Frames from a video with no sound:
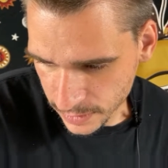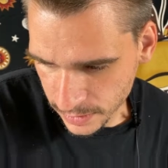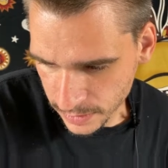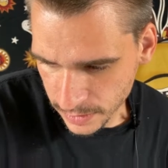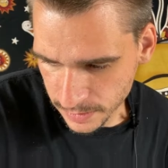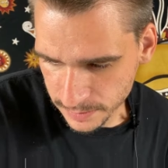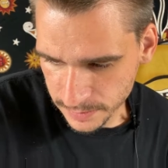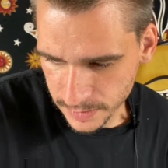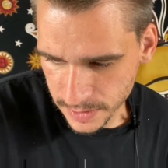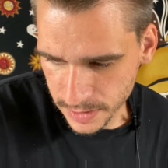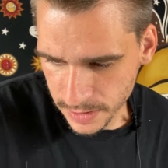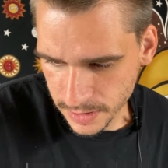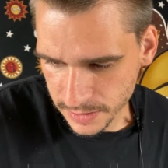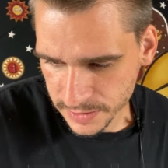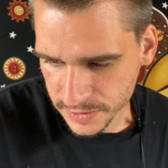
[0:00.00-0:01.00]
Up
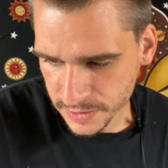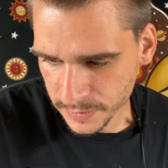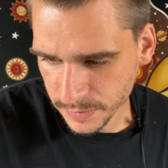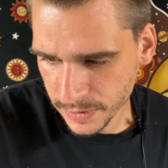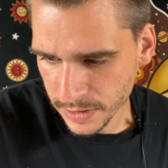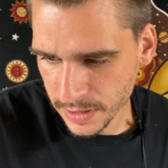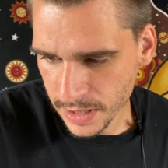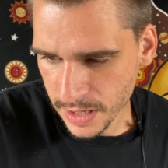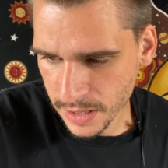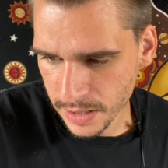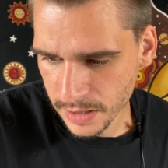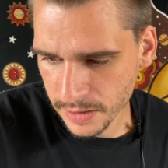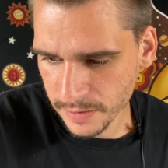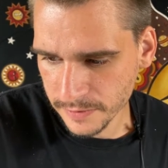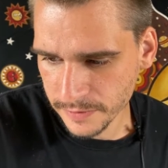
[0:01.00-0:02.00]
next, we
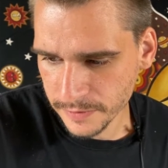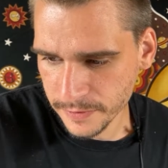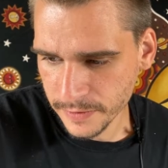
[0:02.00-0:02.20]
have,